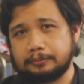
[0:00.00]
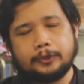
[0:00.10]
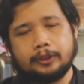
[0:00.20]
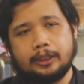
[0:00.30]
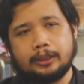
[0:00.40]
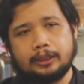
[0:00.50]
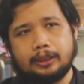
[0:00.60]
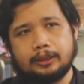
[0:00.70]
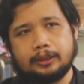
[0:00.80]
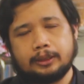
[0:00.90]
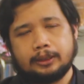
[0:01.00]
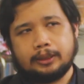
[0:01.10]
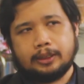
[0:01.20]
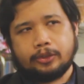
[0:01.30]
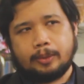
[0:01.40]
Okay. And
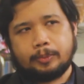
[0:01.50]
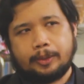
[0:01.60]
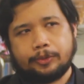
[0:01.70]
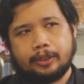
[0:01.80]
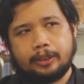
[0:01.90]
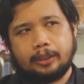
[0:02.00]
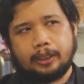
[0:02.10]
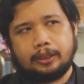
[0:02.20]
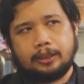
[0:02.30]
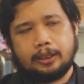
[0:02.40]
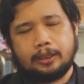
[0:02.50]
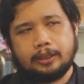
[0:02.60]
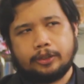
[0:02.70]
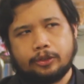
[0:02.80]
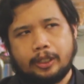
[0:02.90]
sometimes the idea
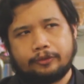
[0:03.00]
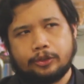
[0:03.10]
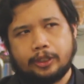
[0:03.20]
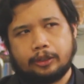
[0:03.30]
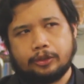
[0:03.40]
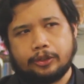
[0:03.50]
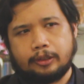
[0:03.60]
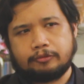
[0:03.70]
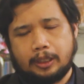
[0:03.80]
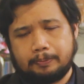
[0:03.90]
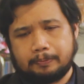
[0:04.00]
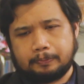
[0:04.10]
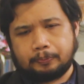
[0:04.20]
here is you have to psych yourself up.